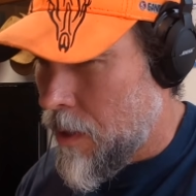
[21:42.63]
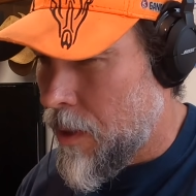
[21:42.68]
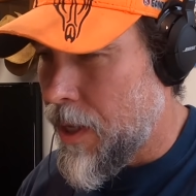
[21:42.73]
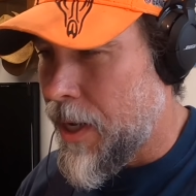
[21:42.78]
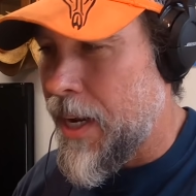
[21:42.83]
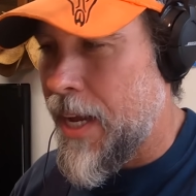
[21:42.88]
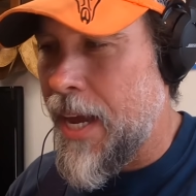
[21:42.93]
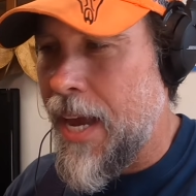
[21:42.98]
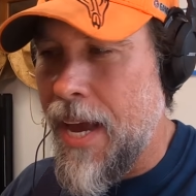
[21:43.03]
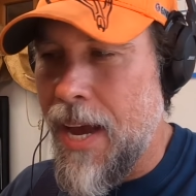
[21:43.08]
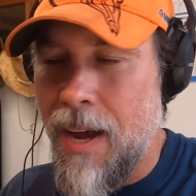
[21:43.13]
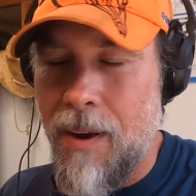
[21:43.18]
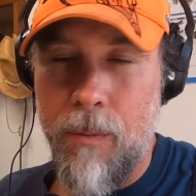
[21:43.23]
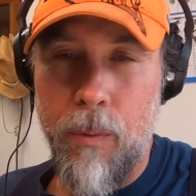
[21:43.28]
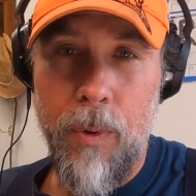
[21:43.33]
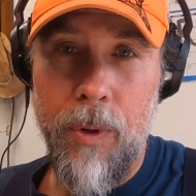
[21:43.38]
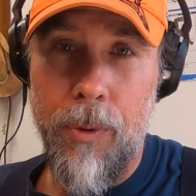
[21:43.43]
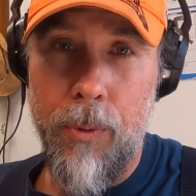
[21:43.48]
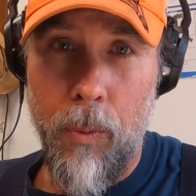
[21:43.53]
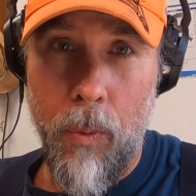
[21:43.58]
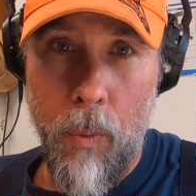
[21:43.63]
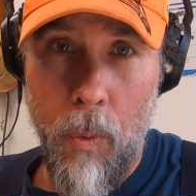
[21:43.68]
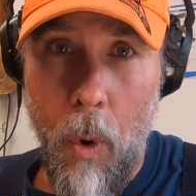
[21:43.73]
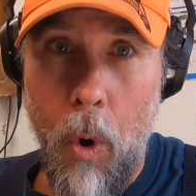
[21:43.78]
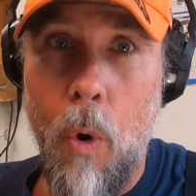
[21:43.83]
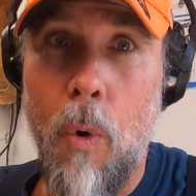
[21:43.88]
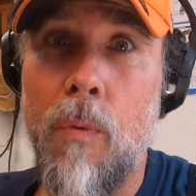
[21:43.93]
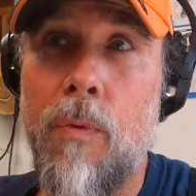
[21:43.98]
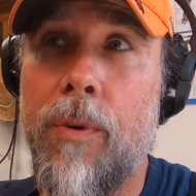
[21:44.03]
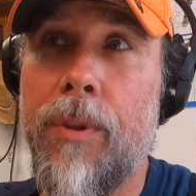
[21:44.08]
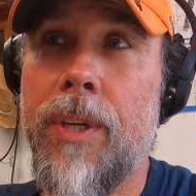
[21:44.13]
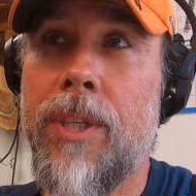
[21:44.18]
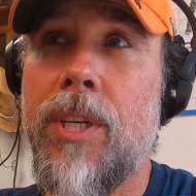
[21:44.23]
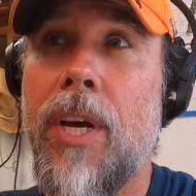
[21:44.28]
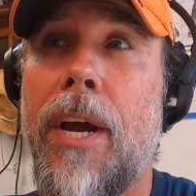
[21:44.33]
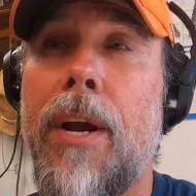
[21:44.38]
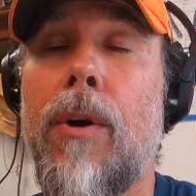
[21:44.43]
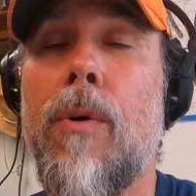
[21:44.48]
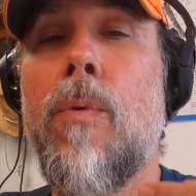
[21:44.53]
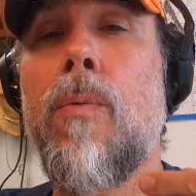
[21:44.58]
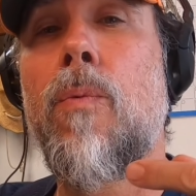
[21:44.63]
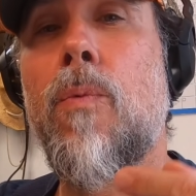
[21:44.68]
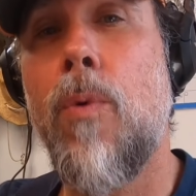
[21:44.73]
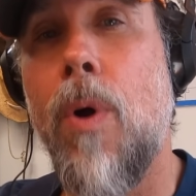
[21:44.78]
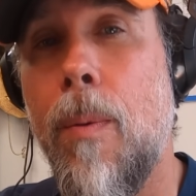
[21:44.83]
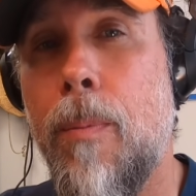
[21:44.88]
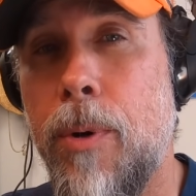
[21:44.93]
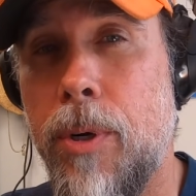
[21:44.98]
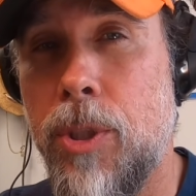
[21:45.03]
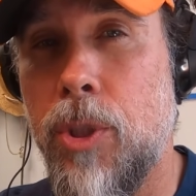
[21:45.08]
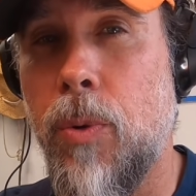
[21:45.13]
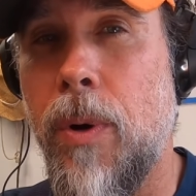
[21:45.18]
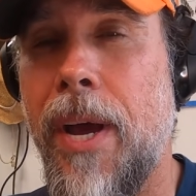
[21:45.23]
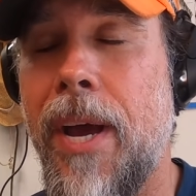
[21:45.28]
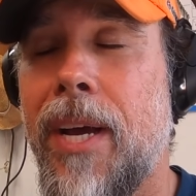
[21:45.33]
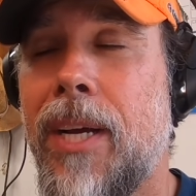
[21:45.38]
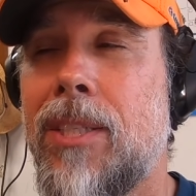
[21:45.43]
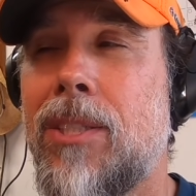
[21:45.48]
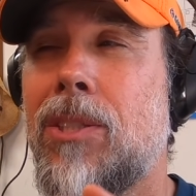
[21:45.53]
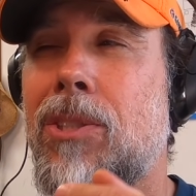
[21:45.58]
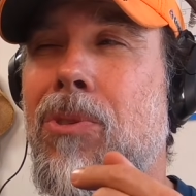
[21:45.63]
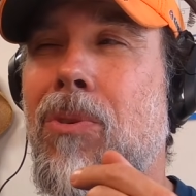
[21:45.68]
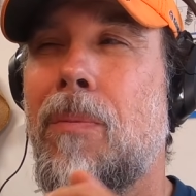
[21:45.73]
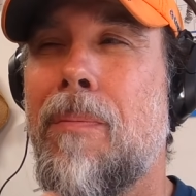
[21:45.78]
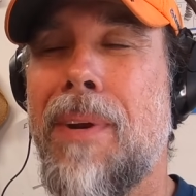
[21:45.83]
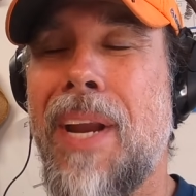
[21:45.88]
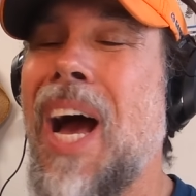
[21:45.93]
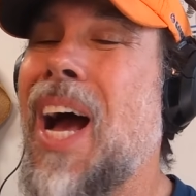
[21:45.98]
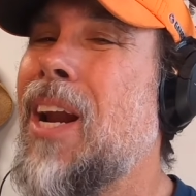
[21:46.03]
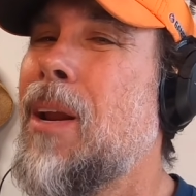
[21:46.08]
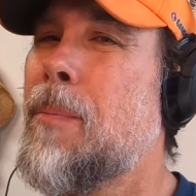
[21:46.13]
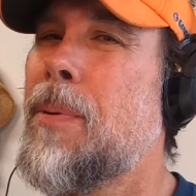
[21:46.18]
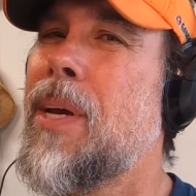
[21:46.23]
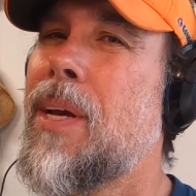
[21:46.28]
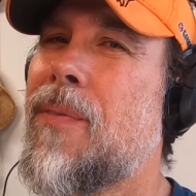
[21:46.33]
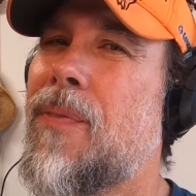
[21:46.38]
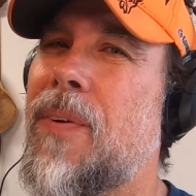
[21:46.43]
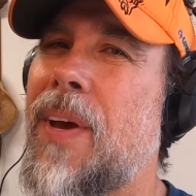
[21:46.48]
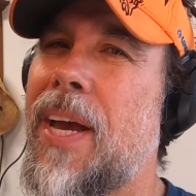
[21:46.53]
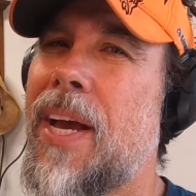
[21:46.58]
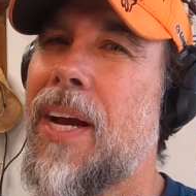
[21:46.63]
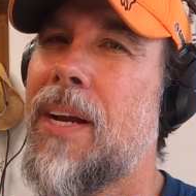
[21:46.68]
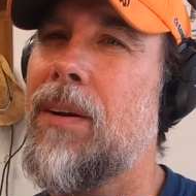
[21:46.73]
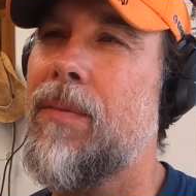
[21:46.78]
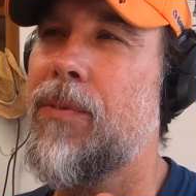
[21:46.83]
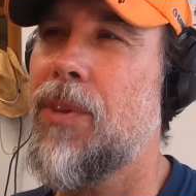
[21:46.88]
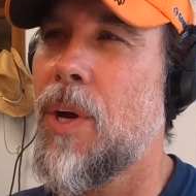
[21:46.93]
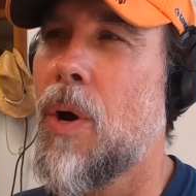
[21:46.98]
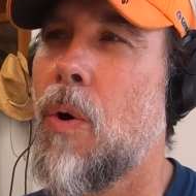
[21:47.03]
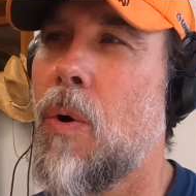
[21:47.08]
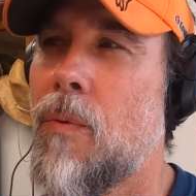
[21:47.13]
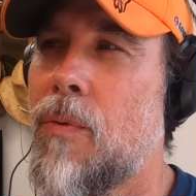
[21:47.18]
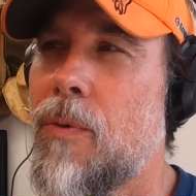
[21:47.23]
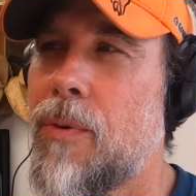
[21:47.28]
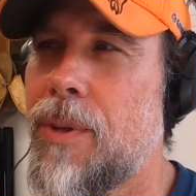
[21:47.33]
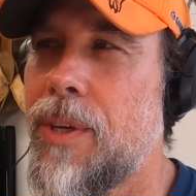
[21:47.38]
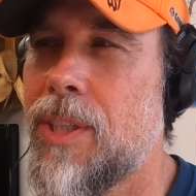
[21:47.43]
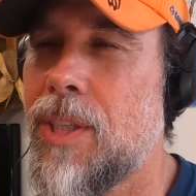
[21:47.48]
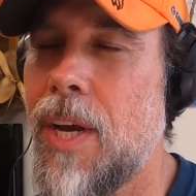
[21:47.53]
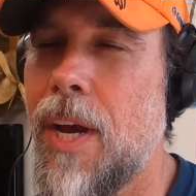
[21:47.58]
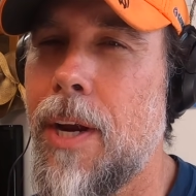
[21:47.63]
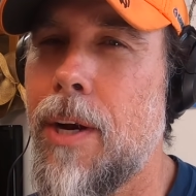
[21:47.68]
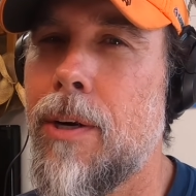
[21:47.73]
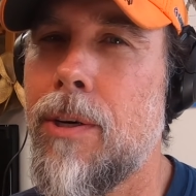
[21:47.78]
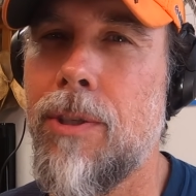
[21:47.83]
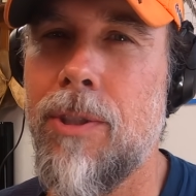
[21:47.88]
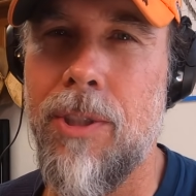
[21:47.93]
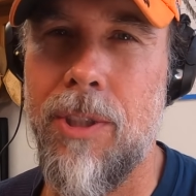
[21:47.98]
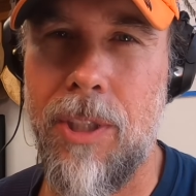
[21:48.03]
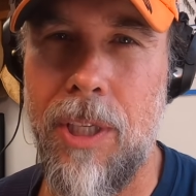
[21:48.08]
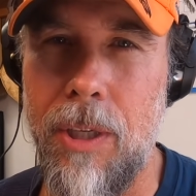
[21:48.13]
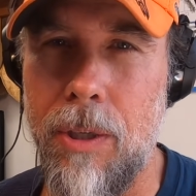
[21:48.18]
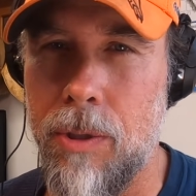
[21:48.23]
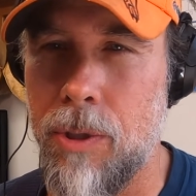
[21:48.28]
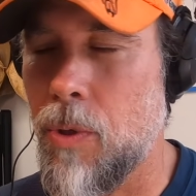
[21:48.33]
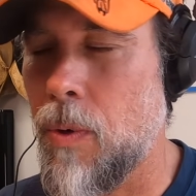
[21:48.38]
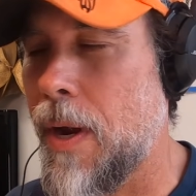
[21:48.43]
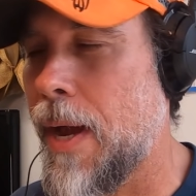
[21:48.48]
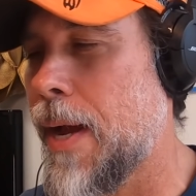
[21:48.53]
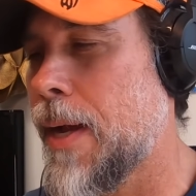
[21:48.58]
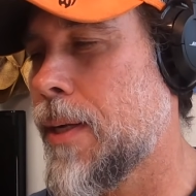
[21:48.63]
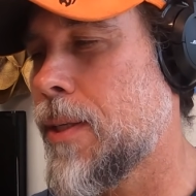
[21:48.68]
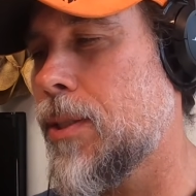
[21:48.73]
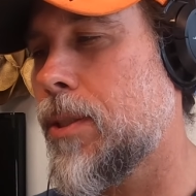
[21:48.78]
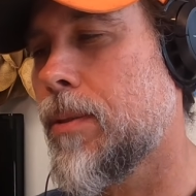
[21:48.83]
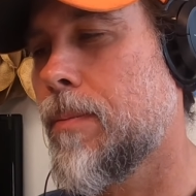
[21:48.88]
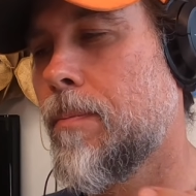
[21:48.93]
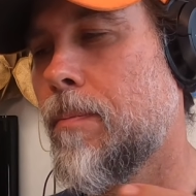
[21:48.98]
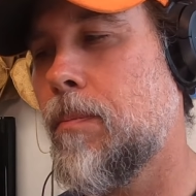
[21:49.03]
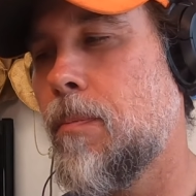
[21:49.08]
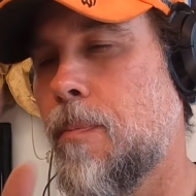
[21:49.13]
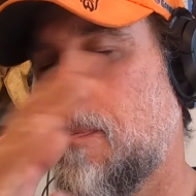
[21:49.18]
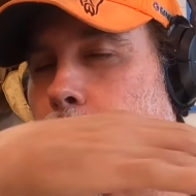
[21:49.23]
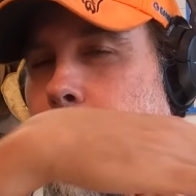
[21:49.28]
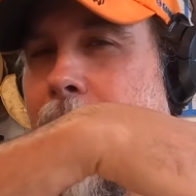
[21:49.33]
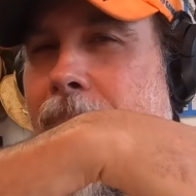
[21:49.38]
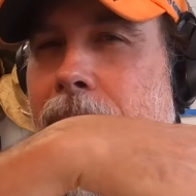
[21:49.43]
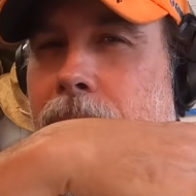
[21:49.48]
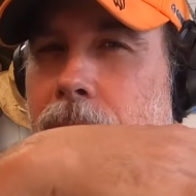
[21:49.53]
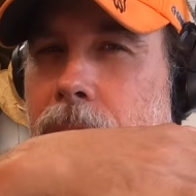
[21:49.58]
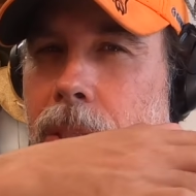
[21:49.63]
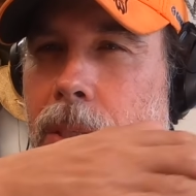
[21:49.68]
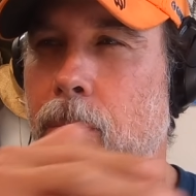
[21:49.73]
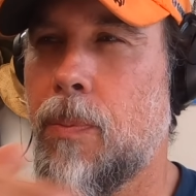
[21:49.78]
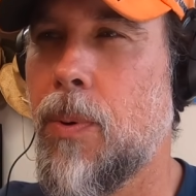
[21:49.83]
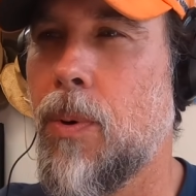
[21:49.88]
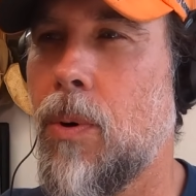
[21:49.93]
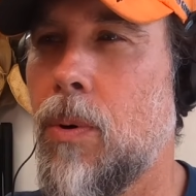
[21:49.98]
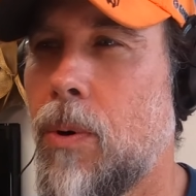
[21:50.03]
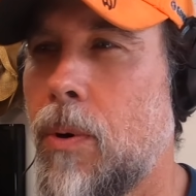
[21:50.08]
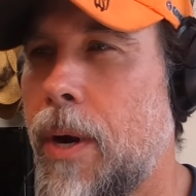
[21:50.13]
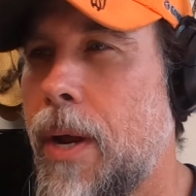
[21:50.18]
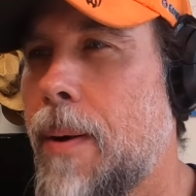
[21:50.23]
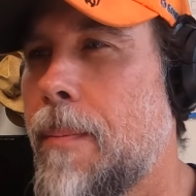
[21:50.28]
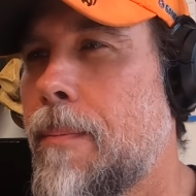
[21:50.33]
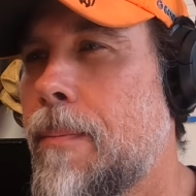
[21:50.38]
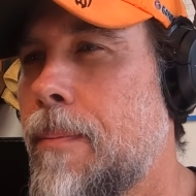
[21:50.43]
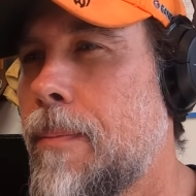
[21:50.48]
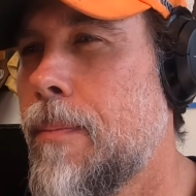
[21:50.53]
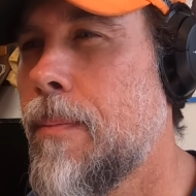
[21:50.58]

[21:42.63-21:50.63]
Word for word: than I have with over the tire rubber tracks. So I'm not a big fan of the over the tire steel tracks. Back to the program.